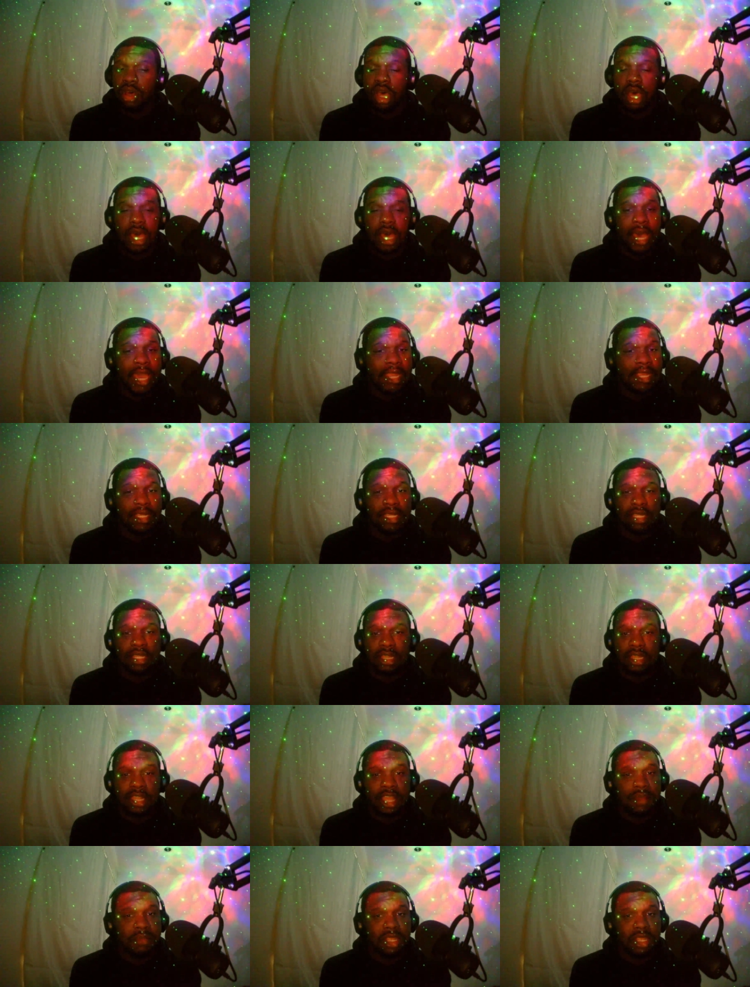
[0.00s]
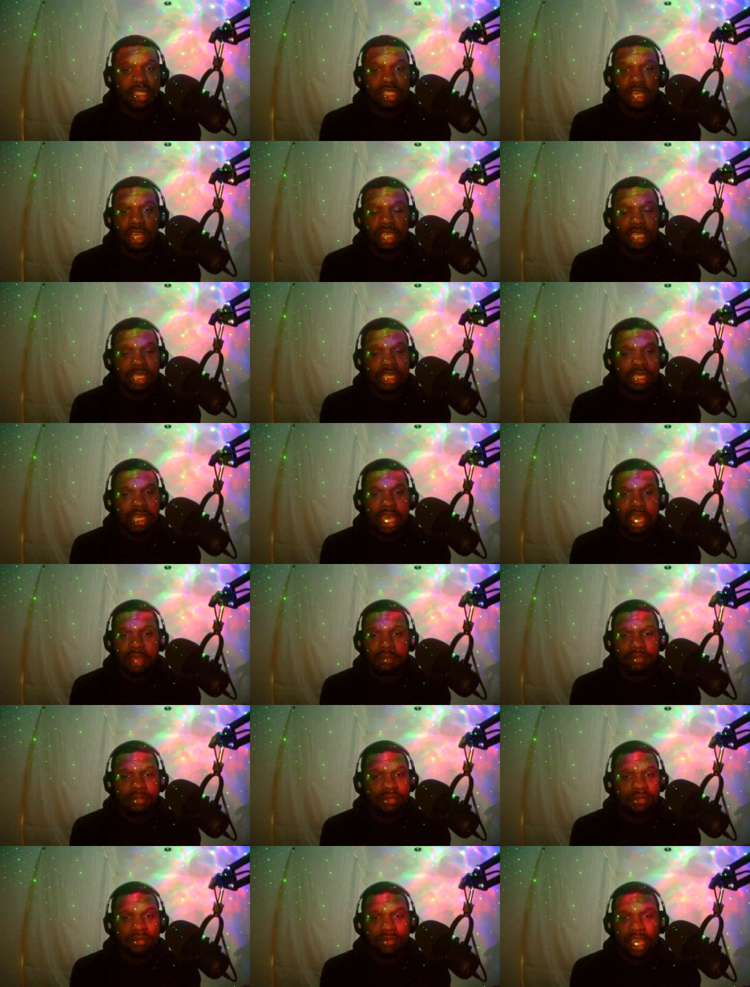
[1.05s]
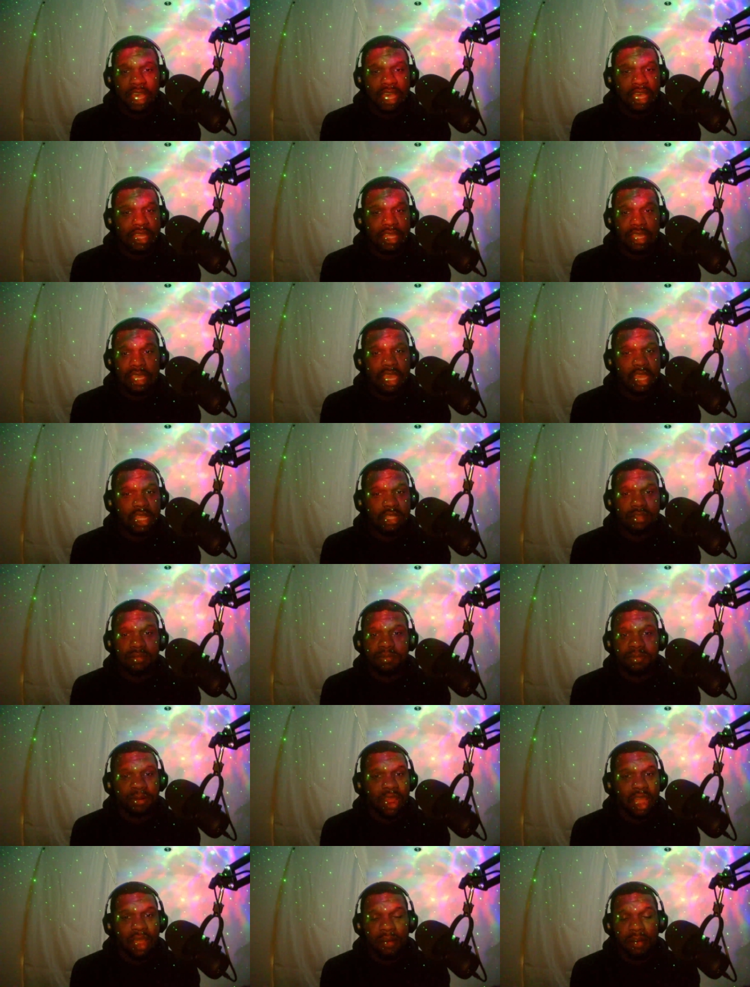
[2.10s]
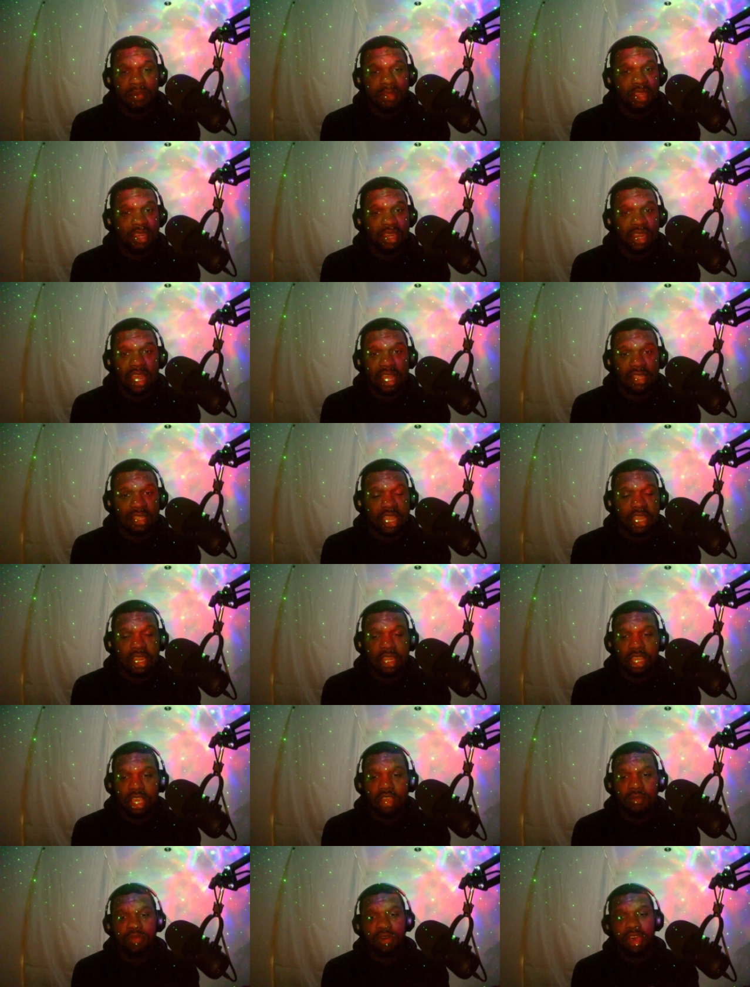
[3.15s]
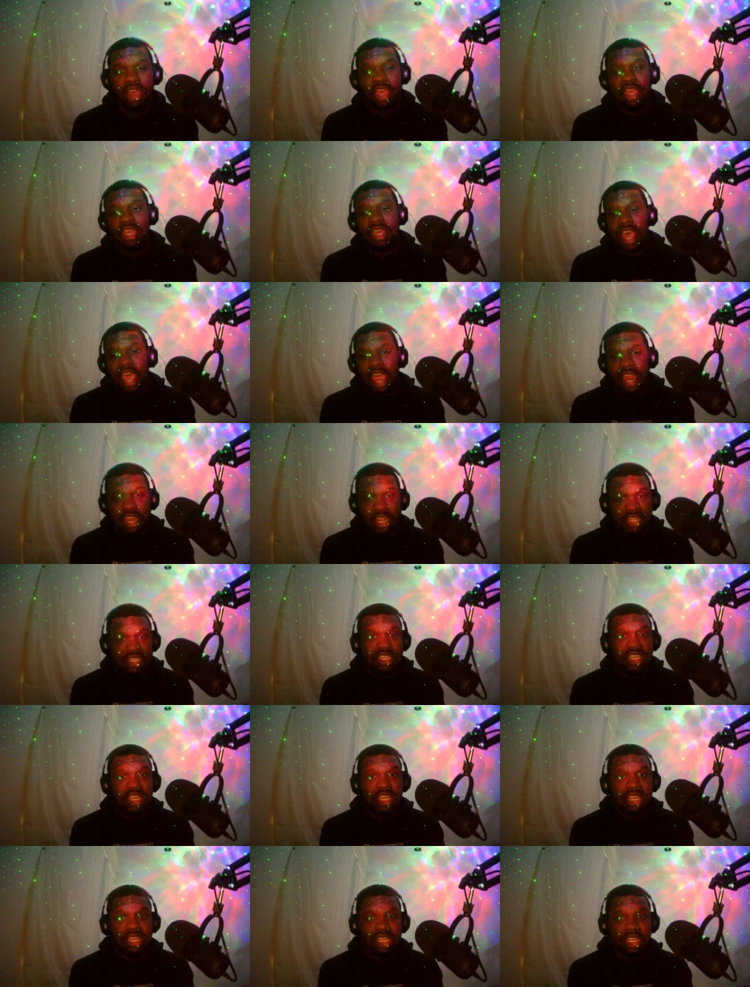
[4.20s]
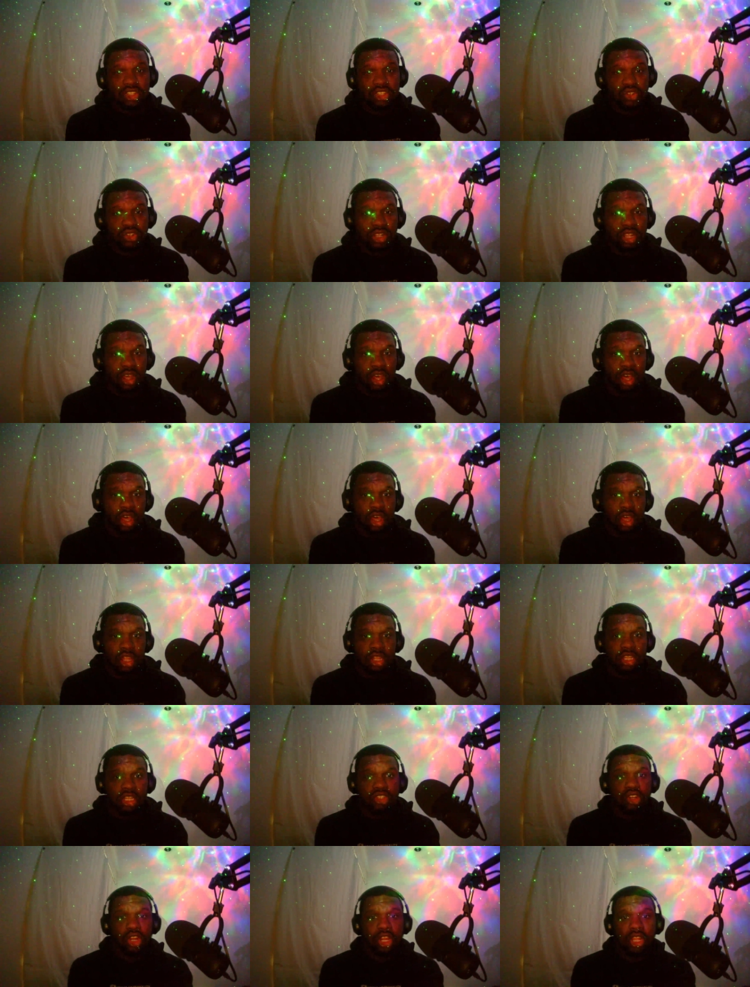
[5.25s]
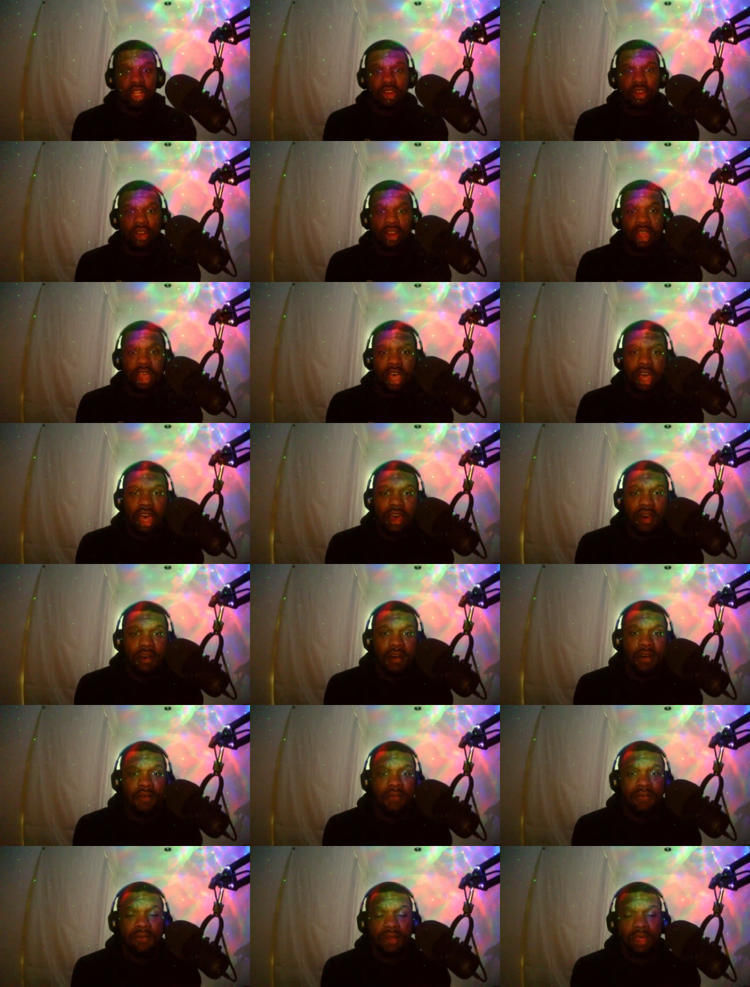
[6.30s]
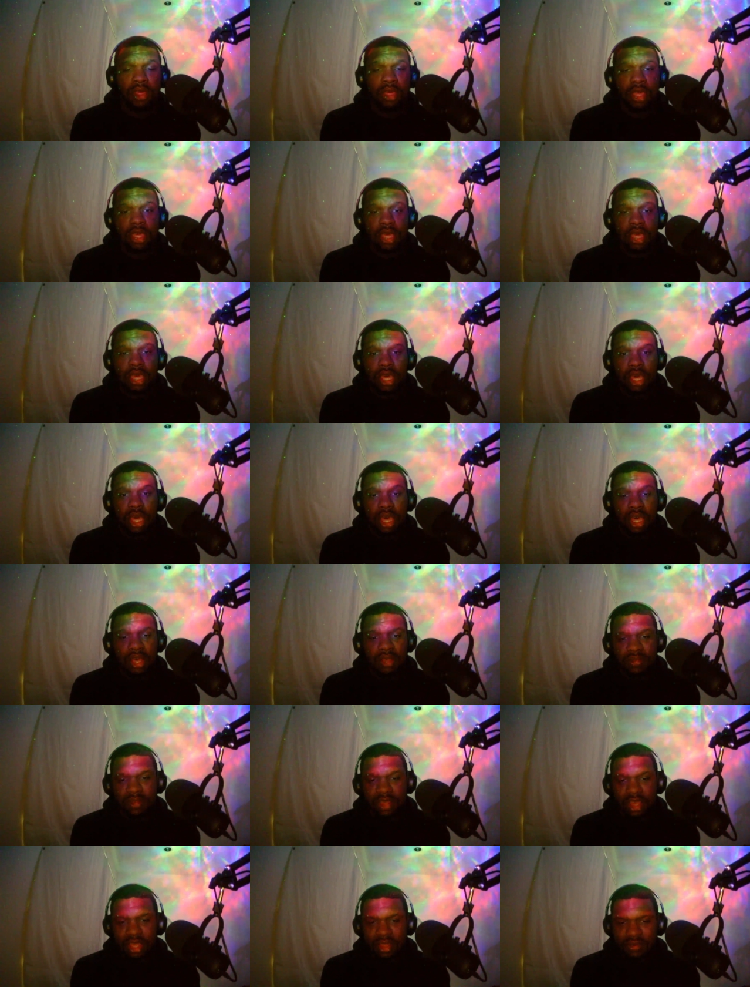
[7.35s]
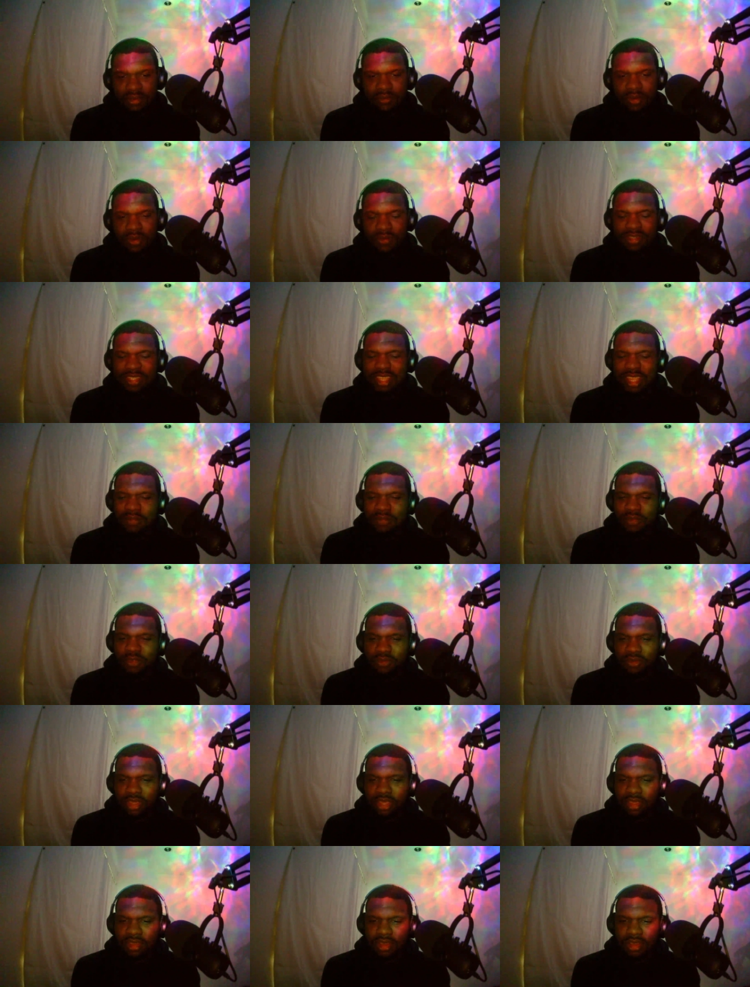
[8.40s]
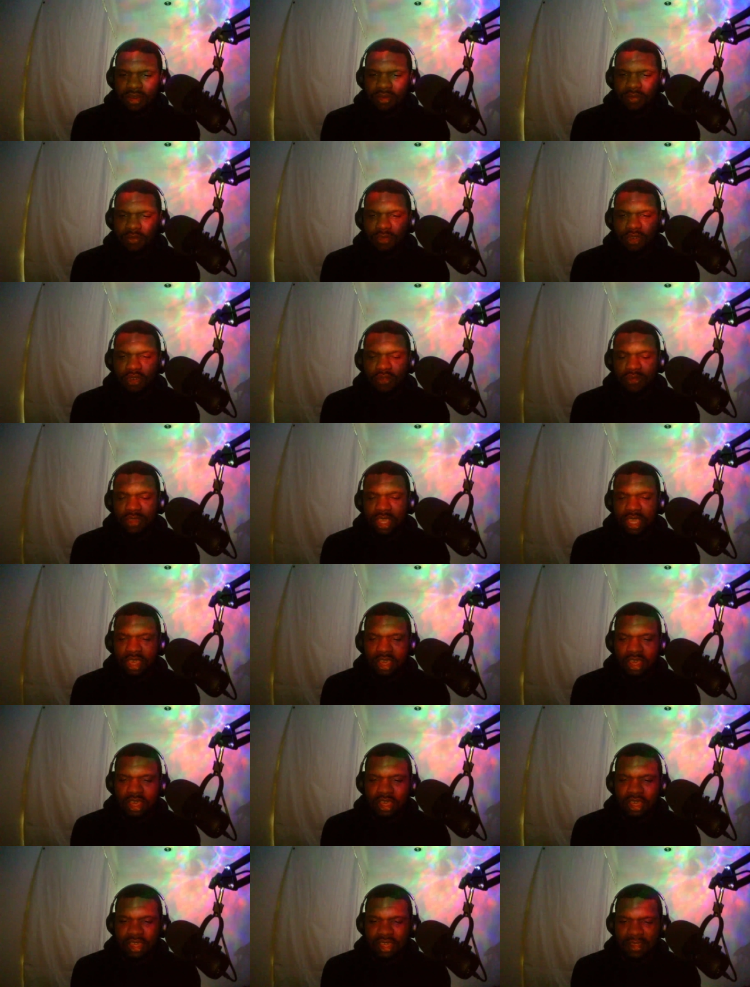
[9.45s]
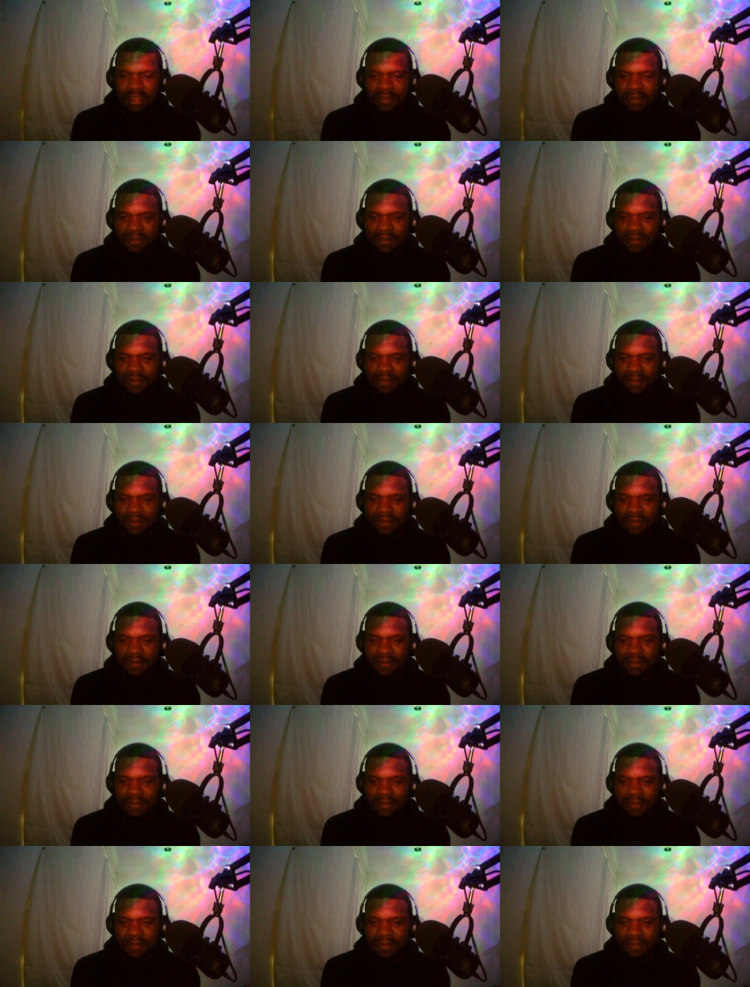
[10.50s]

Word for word: I let me tell you, I'm it's probably not that good. But I did see the the the trailer of what was that movie? Movie uh